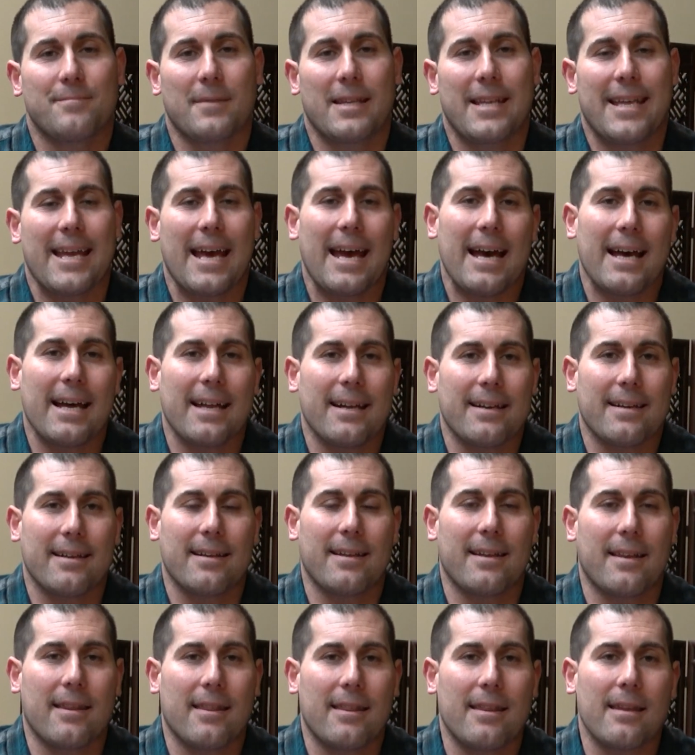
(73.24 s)
get
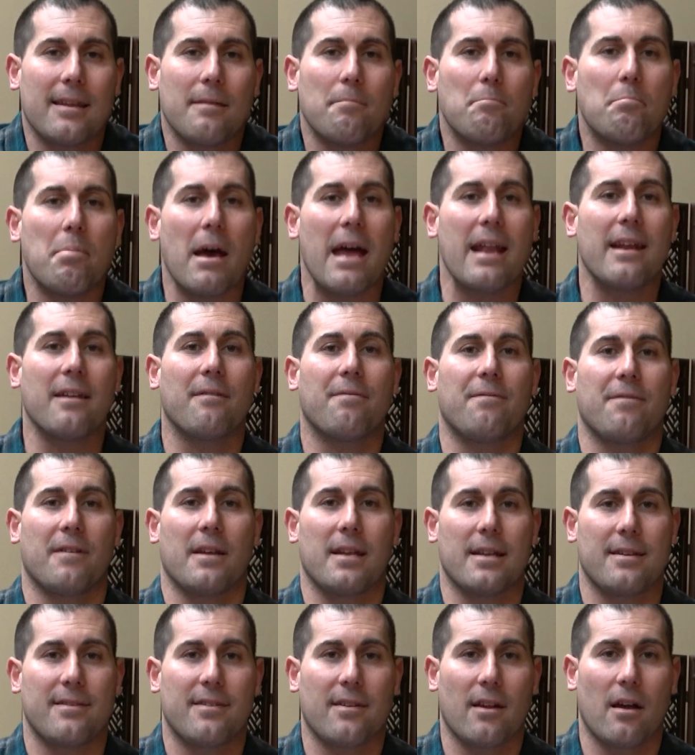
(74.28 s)
the
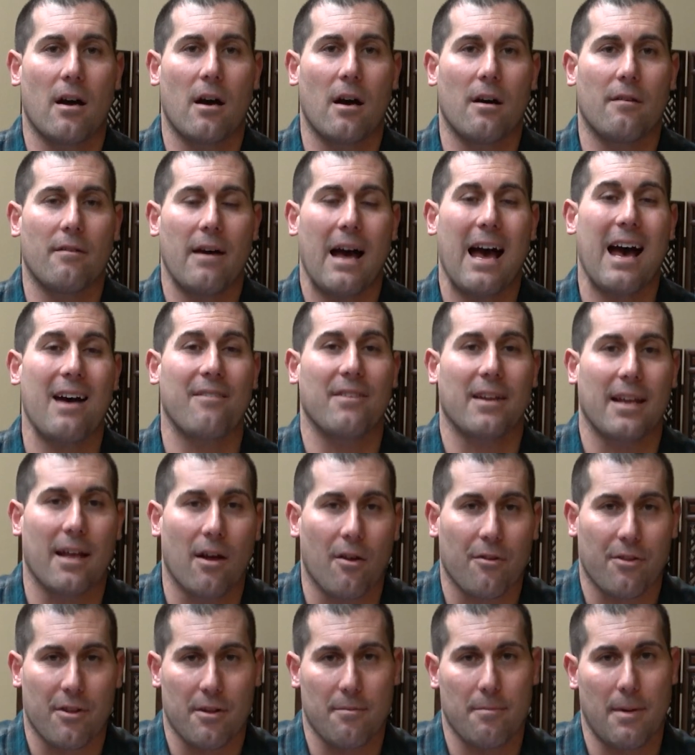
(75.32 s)
benefits of having
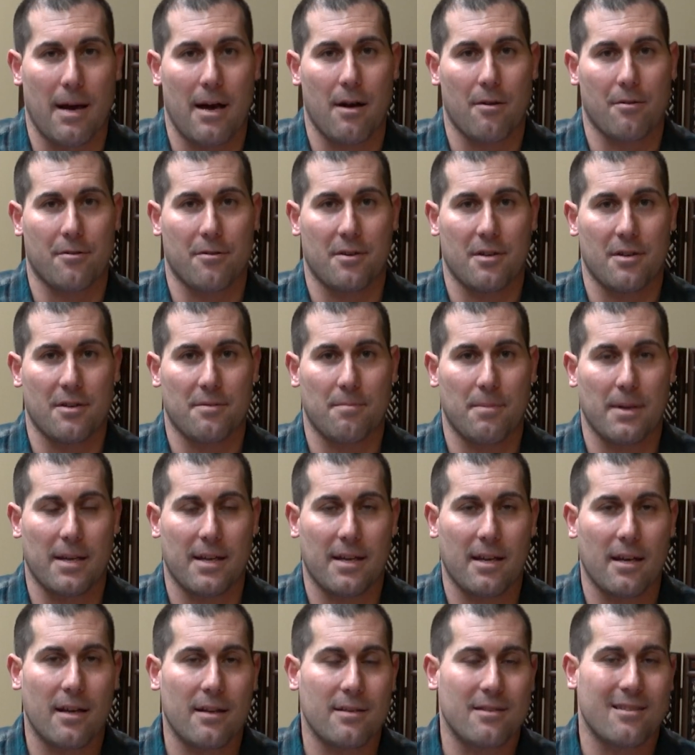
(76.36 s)
healthy boundaries
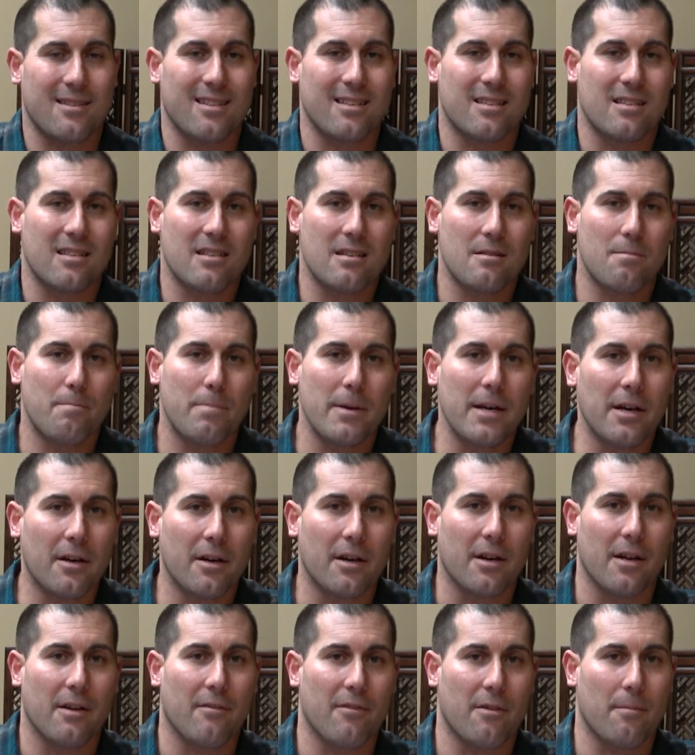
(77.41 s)
because the
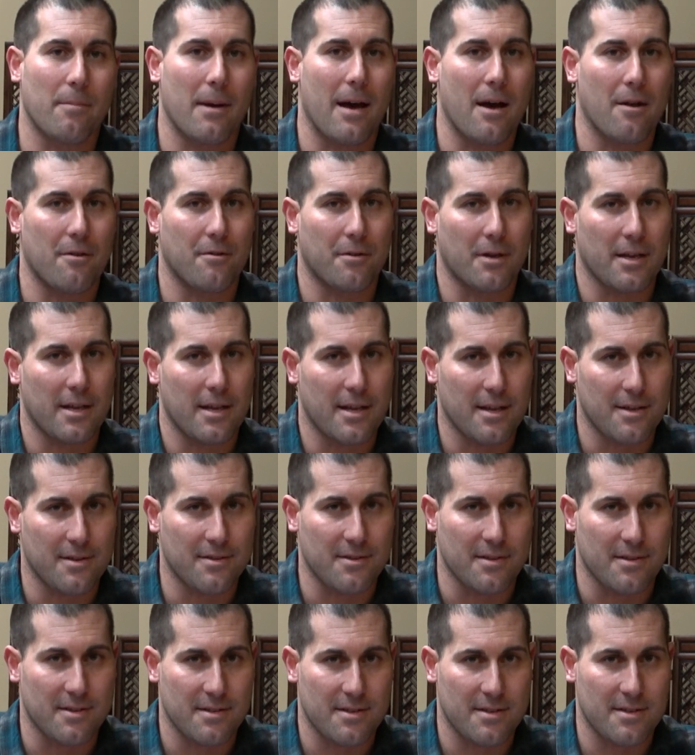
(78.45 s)
spirit of the boundary
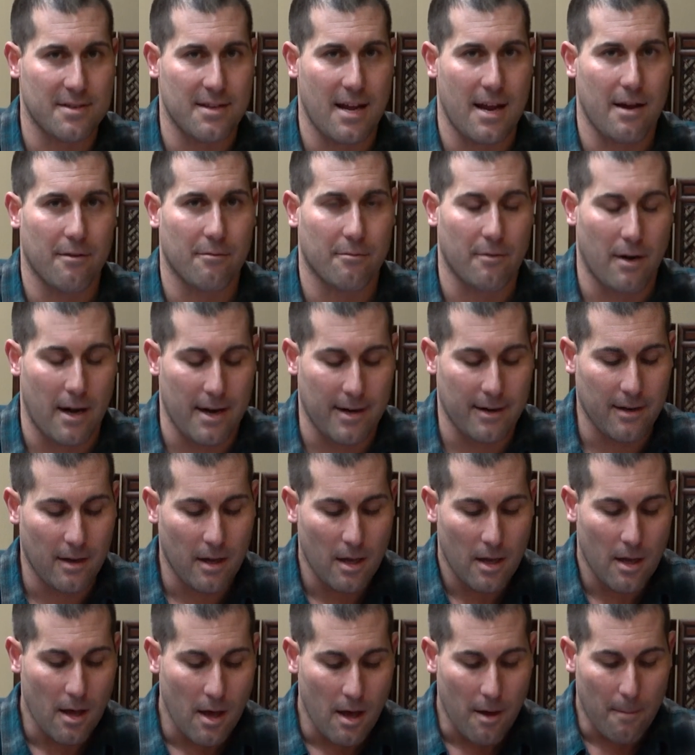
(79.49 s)
isn't set right.
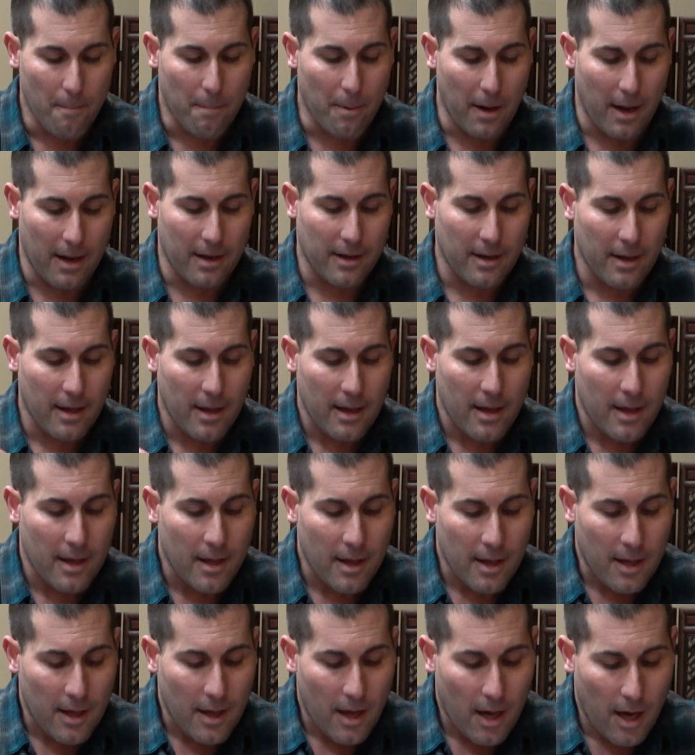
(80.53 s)
But
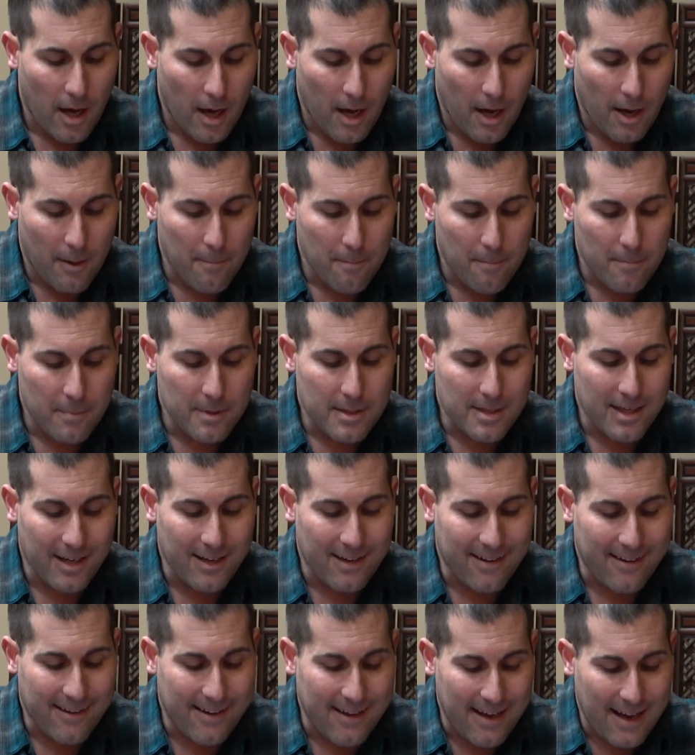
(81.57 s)
to
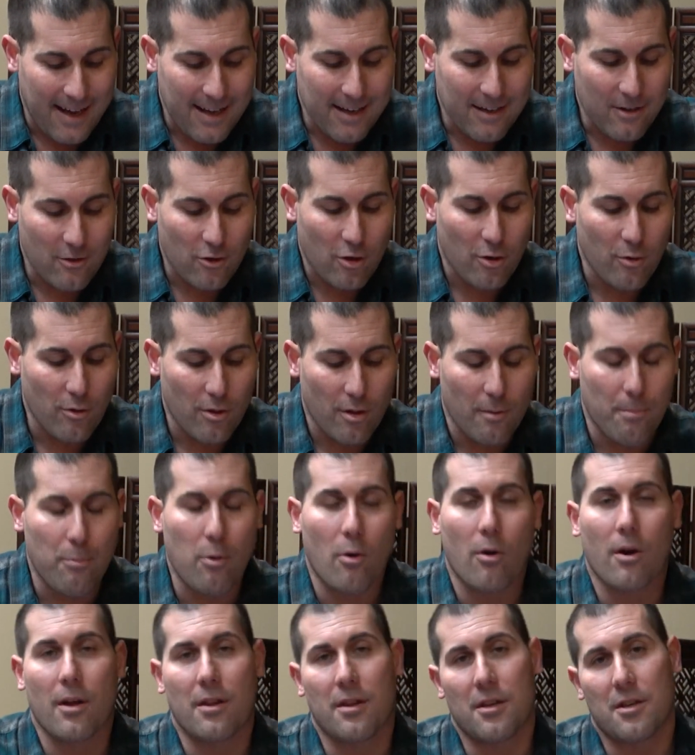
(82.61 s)
get to the
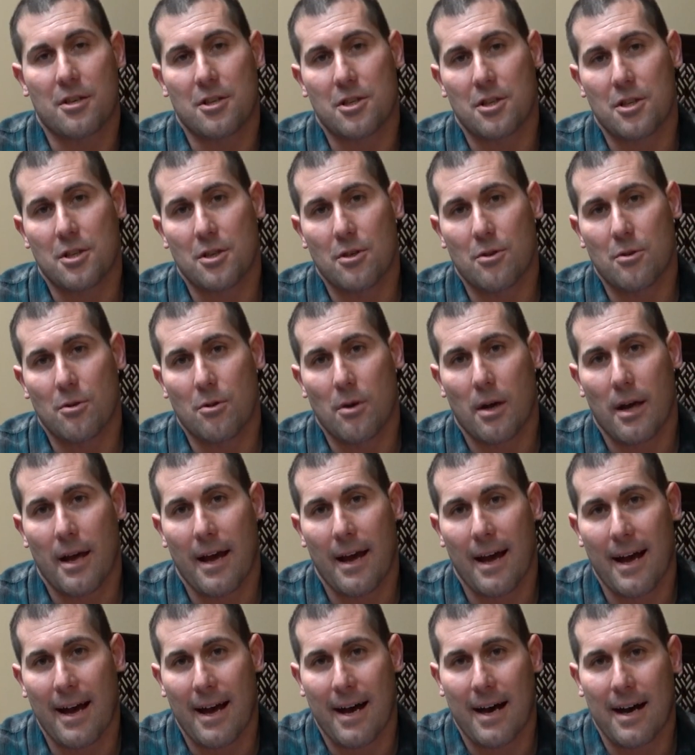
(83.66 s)
point that you
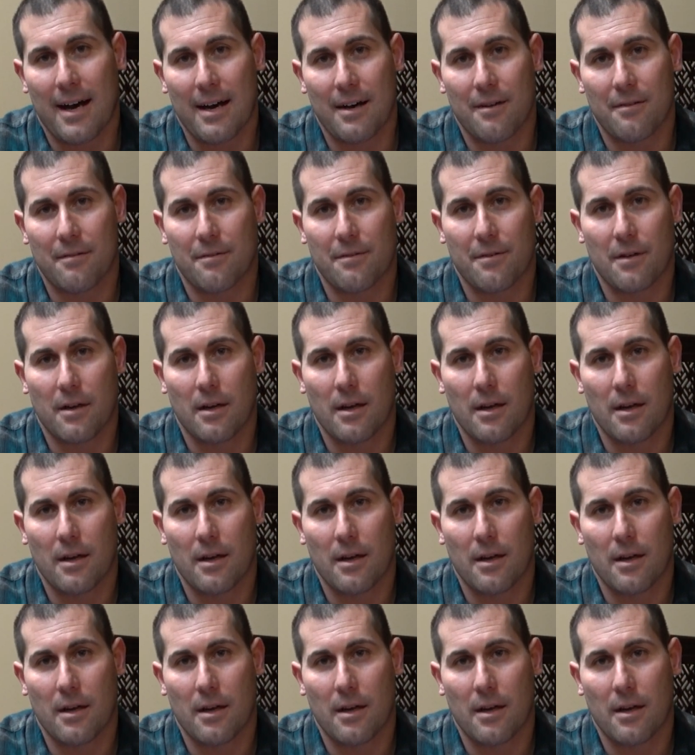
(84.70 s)
have